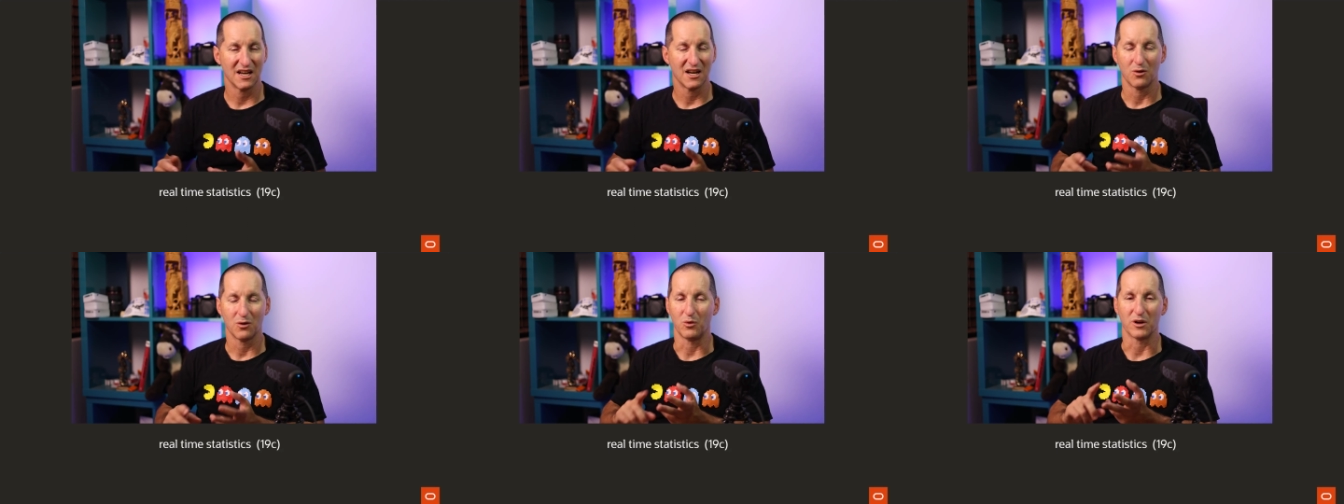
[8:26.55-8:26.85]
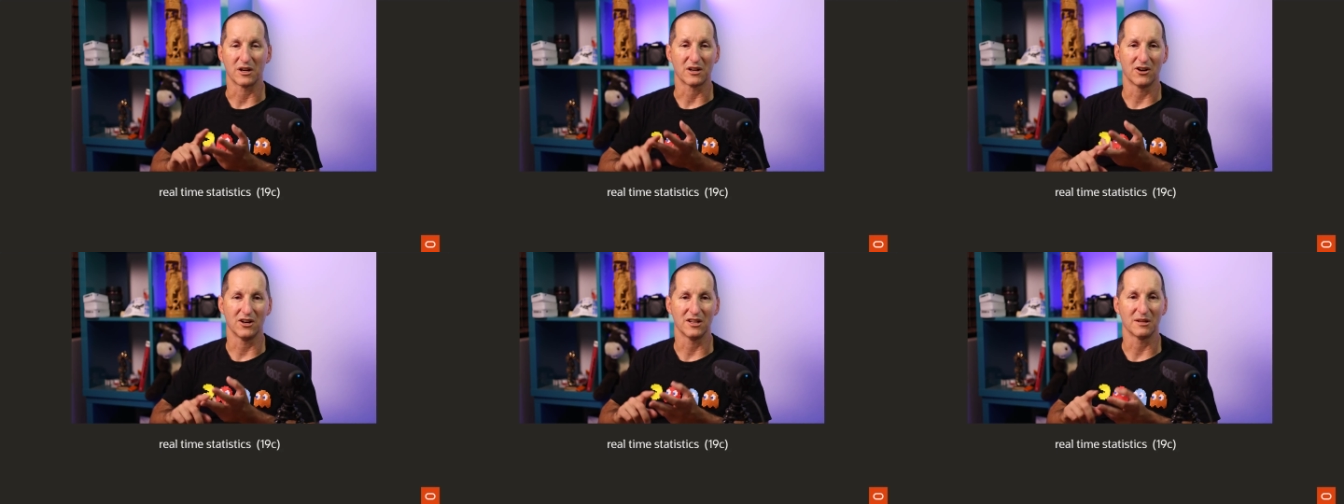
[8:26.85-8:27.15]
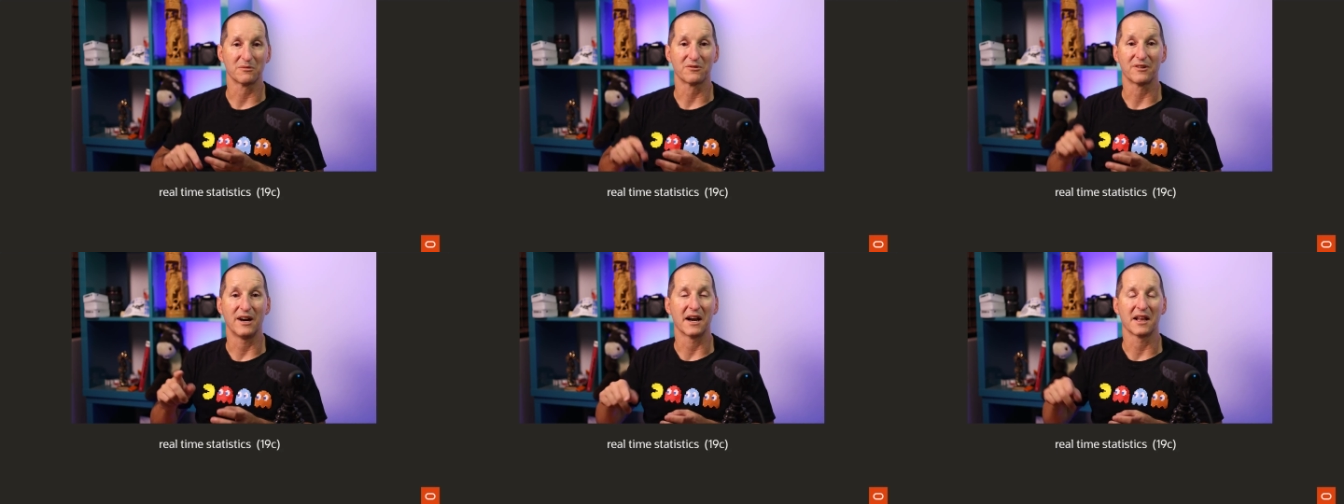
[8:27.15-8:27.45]
where column
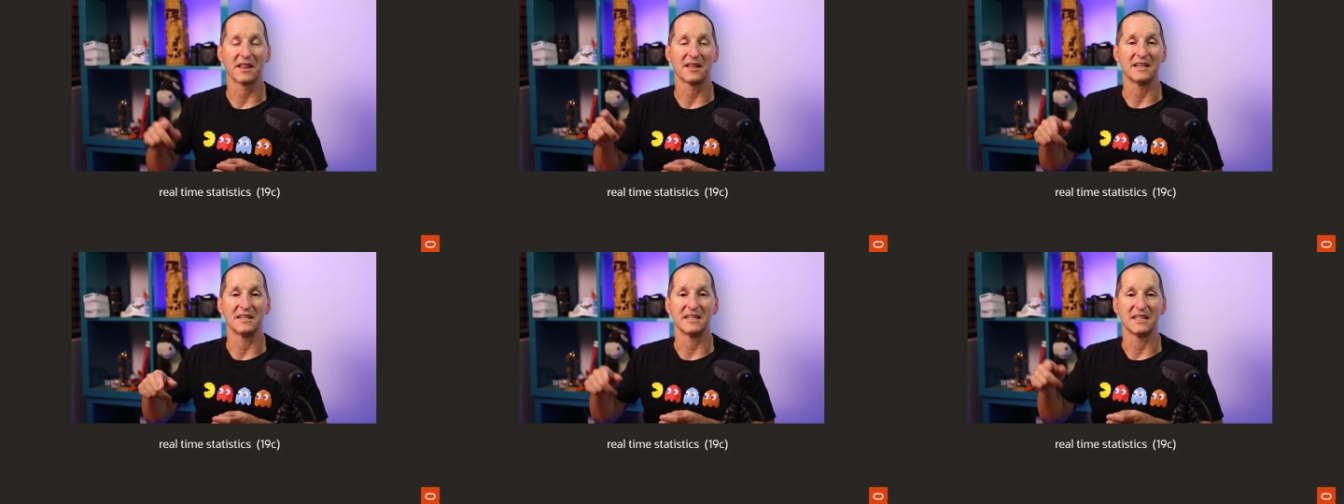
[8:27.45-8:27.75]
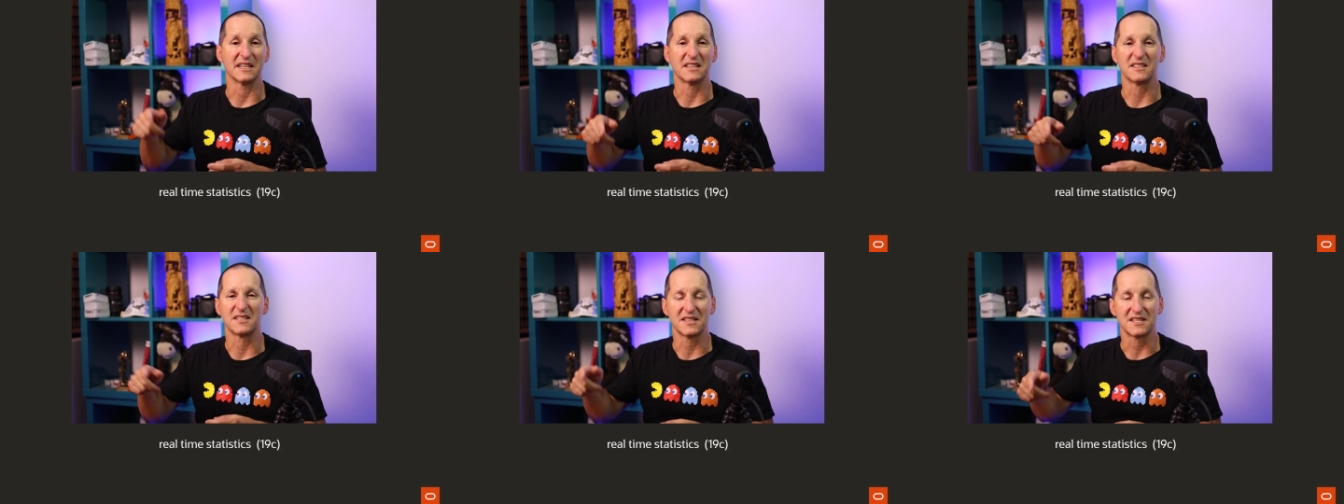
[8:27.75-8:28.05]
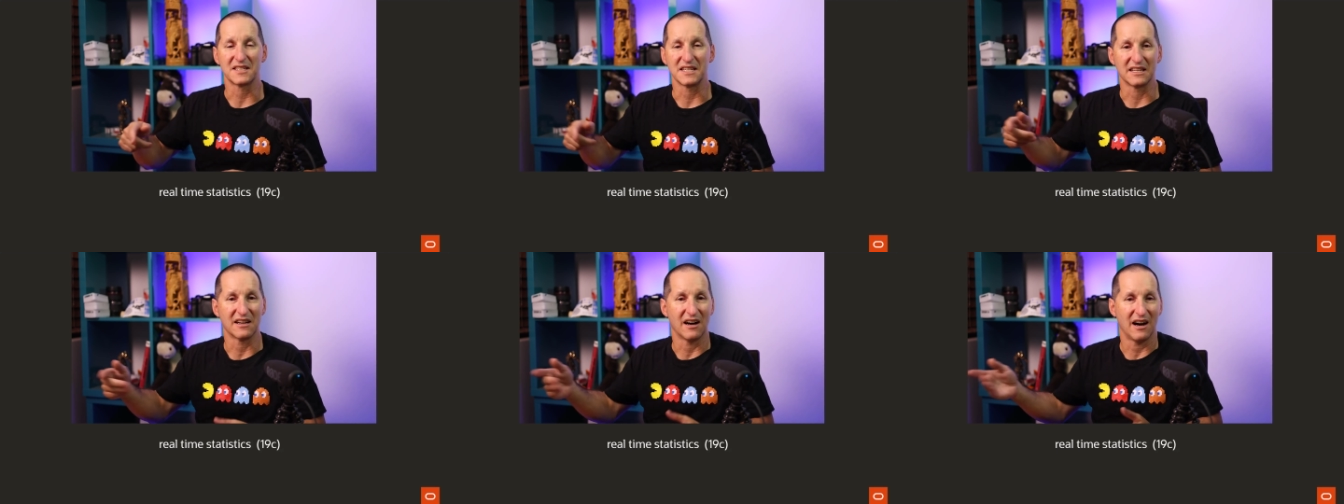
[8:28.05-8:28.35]
greater than
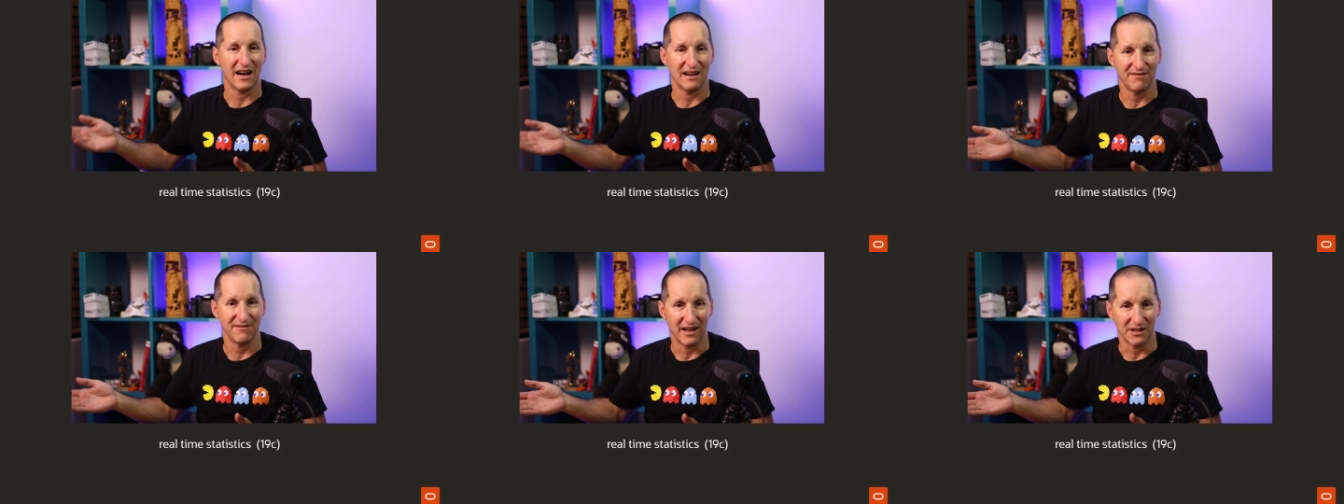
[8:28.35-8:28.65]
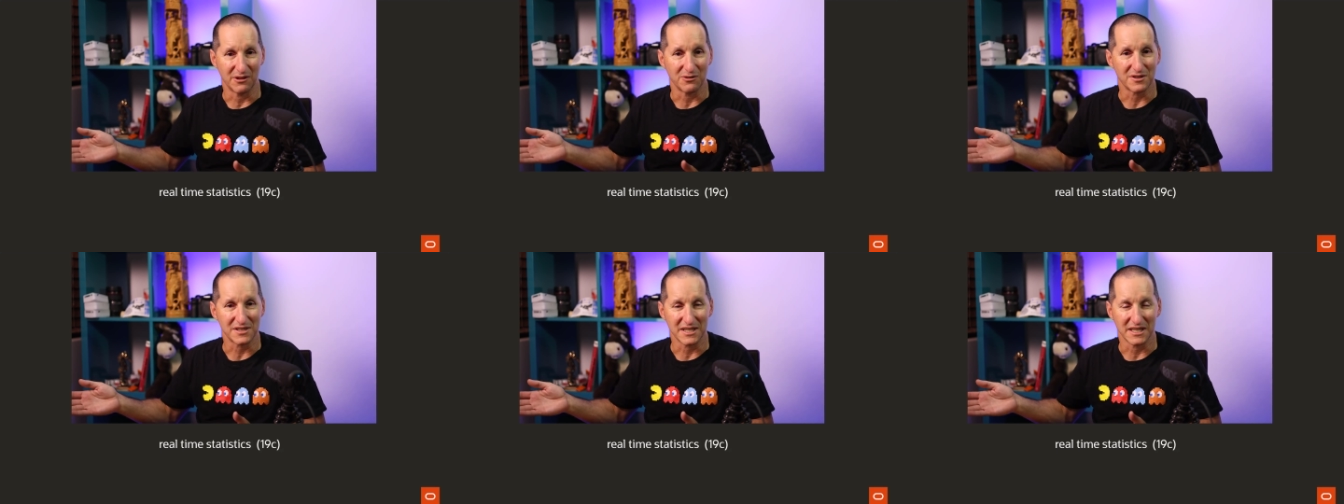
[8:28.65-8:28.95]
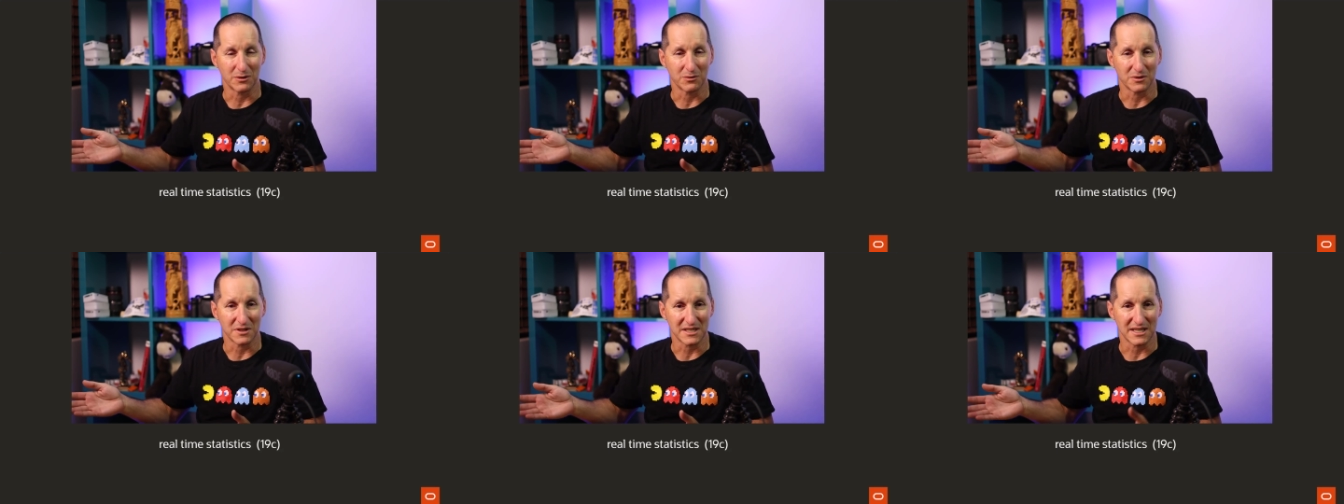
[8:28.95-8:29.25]
existing high value
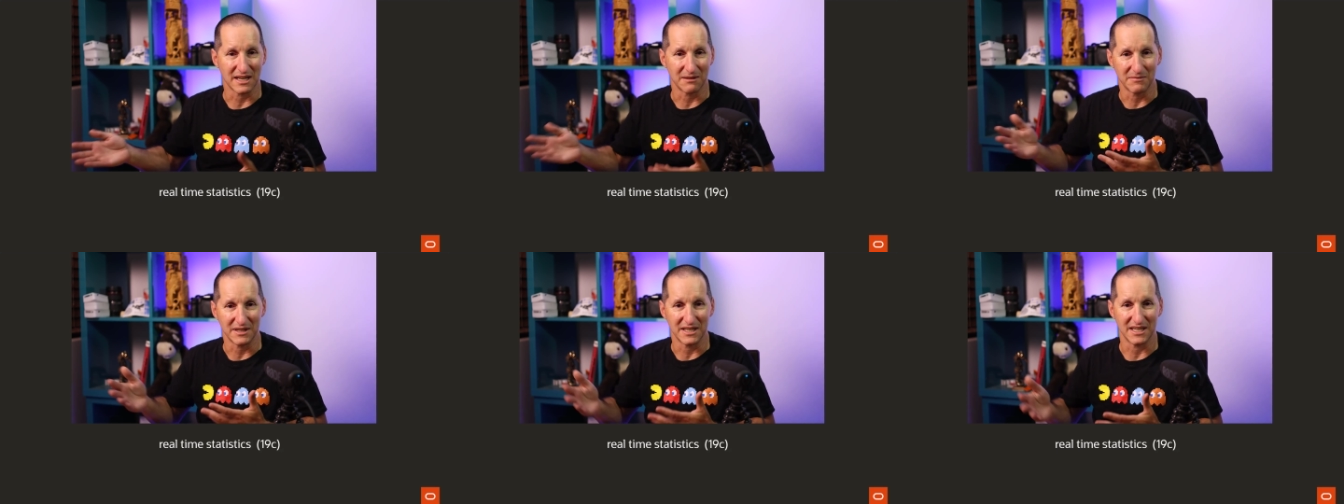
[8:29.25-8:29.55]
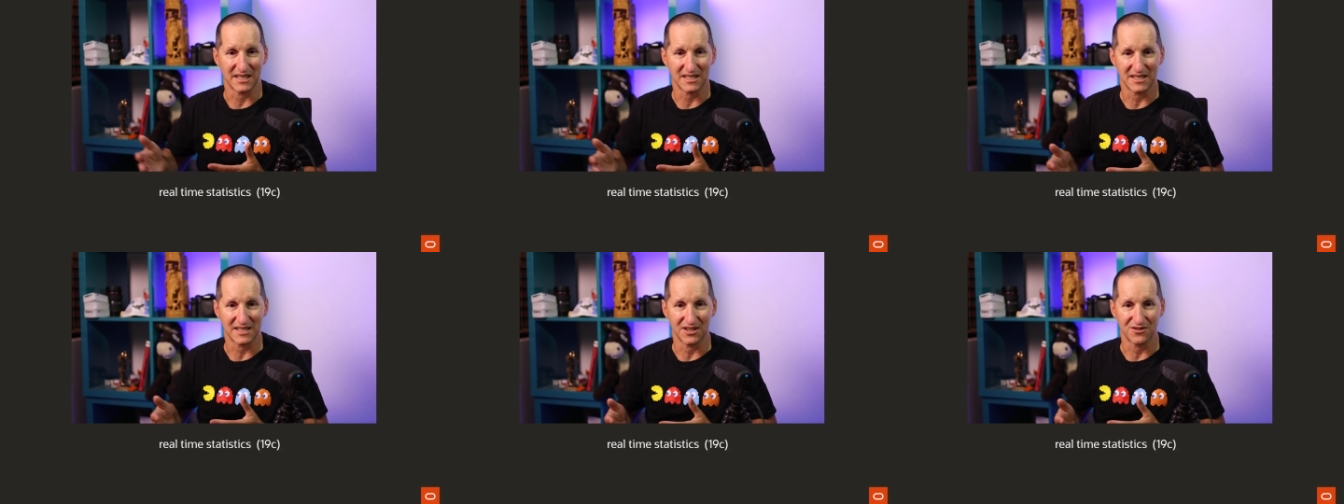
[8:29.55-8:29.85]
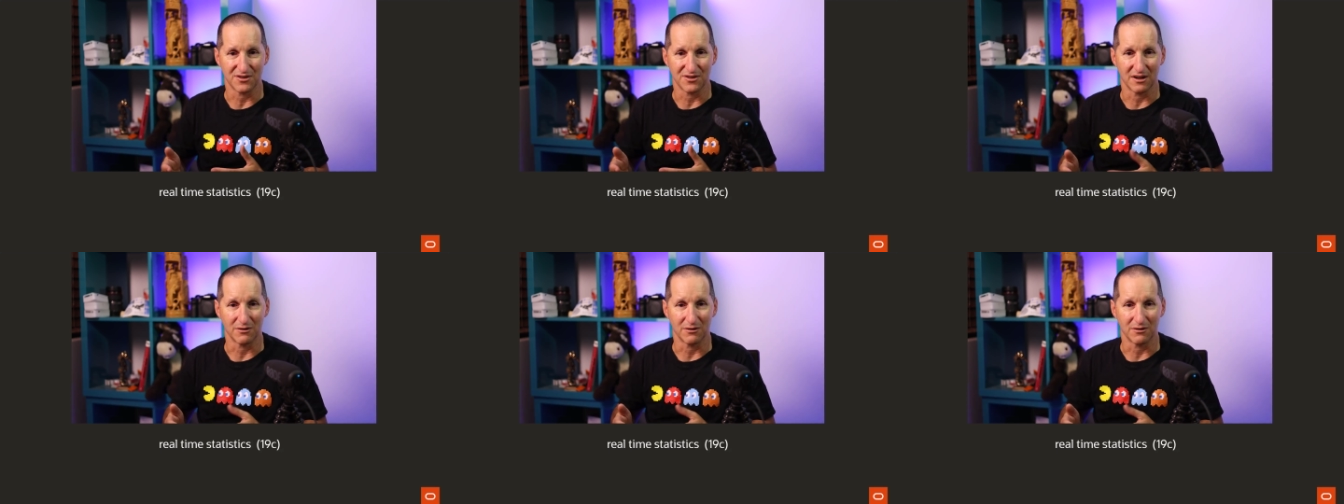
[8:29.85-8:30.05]
sequence number, etc.